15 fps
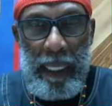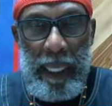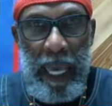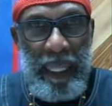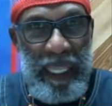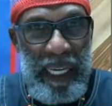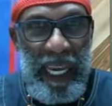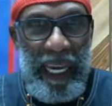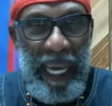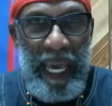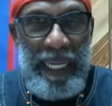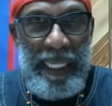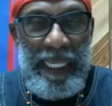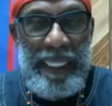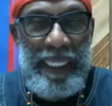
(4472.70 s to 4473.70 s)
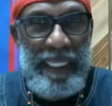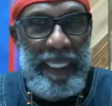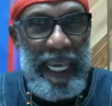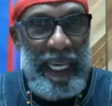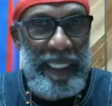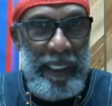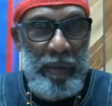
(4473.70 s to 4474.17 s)
I think I got it in the
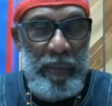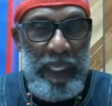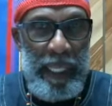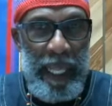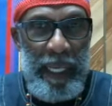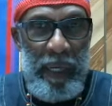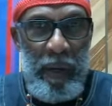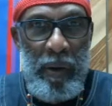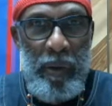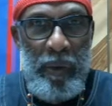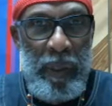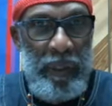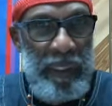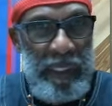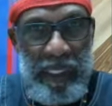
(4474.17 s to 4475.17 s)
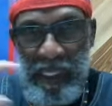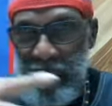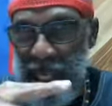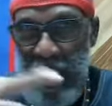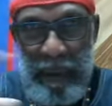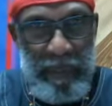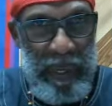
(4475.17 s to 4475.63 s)
stash a little bit later on because it
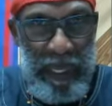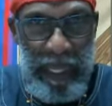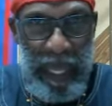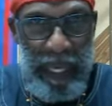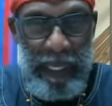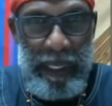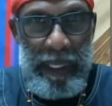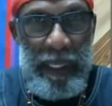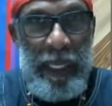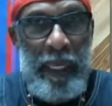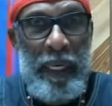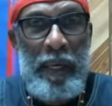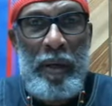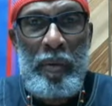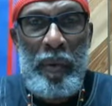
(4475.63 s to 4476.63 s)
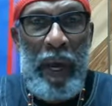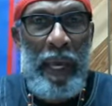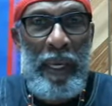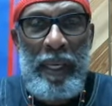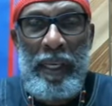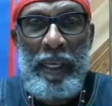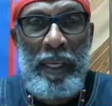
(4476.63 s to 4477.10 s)
just happened here lately,
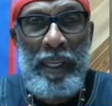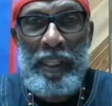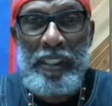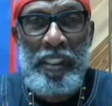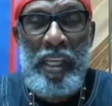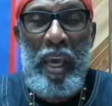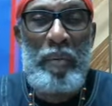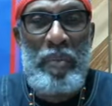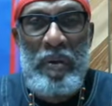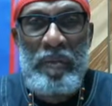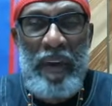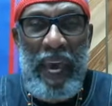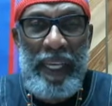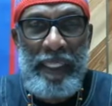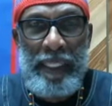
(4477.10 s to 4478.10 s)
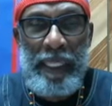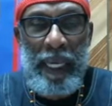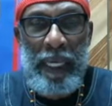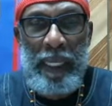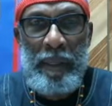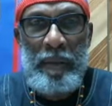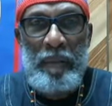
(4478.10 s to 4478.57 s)
right? Eh, she had been
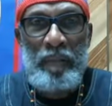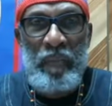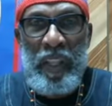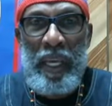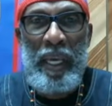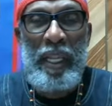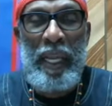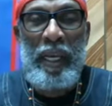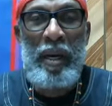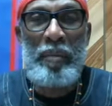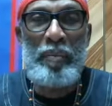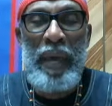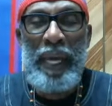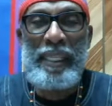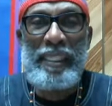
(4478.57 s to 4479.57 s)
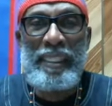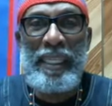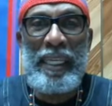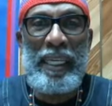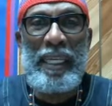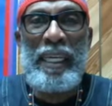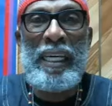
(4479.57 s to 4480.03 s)
vaccinated. Then they come back and
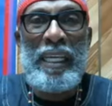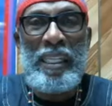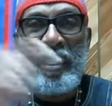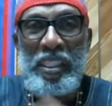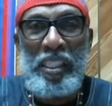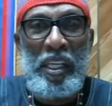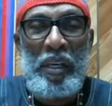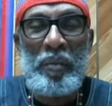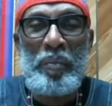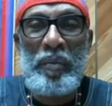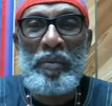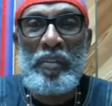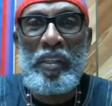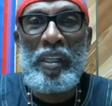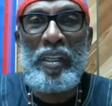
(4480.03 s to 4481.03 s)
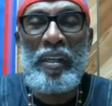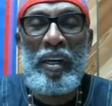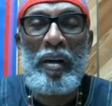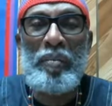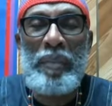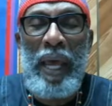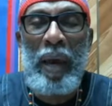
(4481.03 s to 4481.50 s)
said she had, she didn't
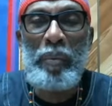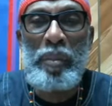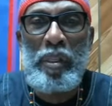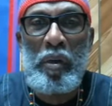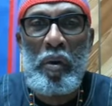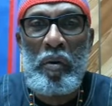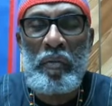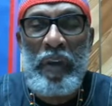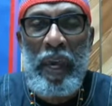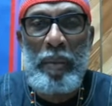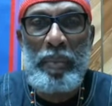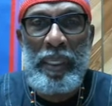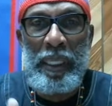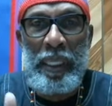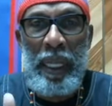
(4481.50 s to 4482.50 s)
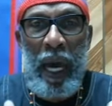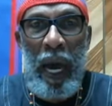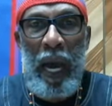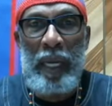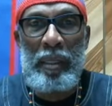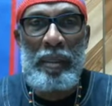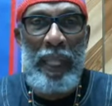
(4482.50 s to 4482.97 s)
come down with the COVID, but in the
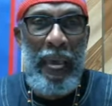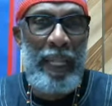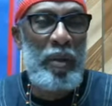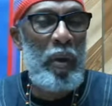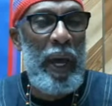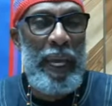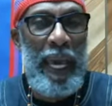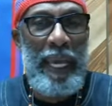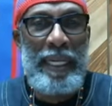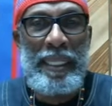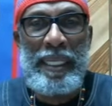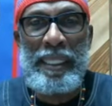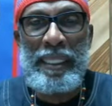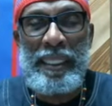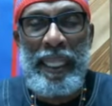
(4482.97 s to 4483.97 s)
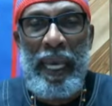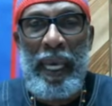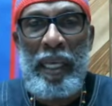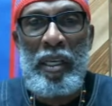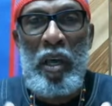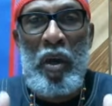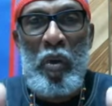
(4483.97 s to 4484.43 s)
article, I know I got it in the
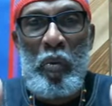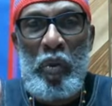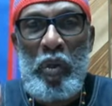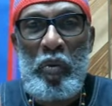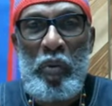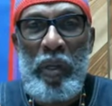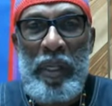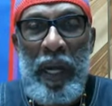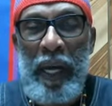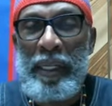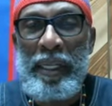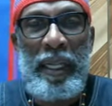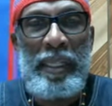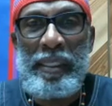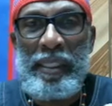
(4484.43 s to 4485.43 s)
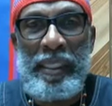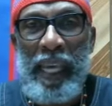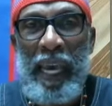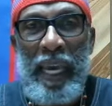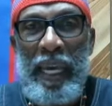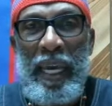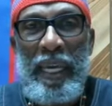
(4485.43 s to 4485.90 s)
stash. When you read it, doesn't
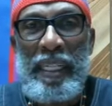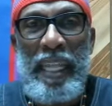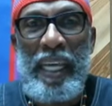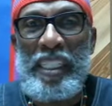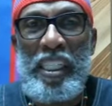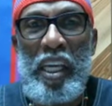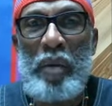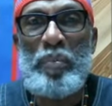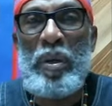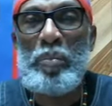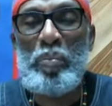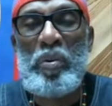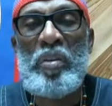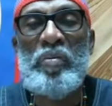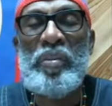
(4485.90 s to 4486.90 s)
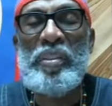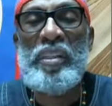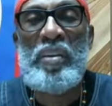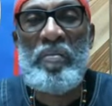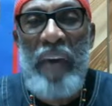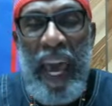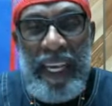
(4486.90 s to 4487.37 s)
say that she had been
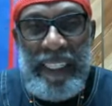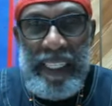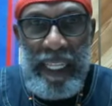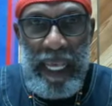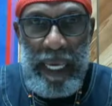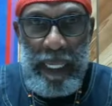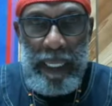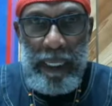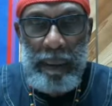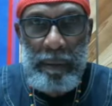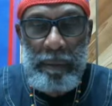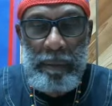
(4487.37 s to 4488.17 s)
previously vaccinated.